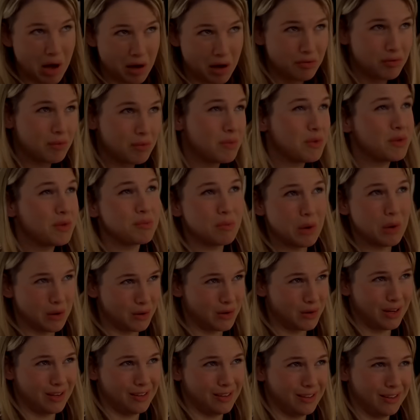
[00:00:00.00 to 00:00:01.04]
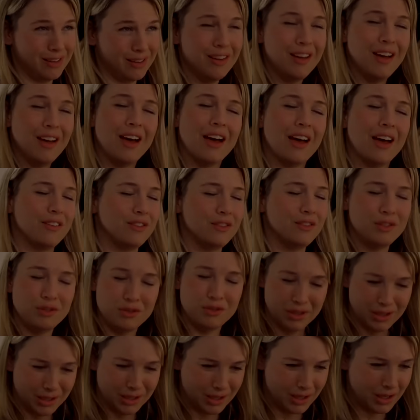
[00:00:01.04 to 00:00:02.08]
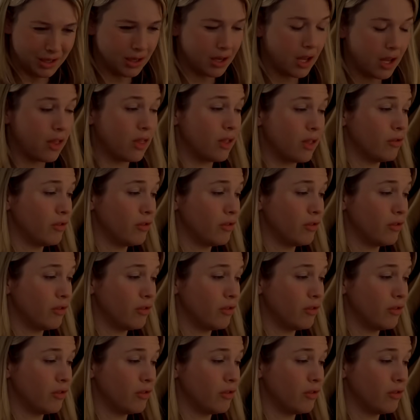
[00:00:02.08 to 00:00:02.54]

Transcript: apart from the smoking and the drinking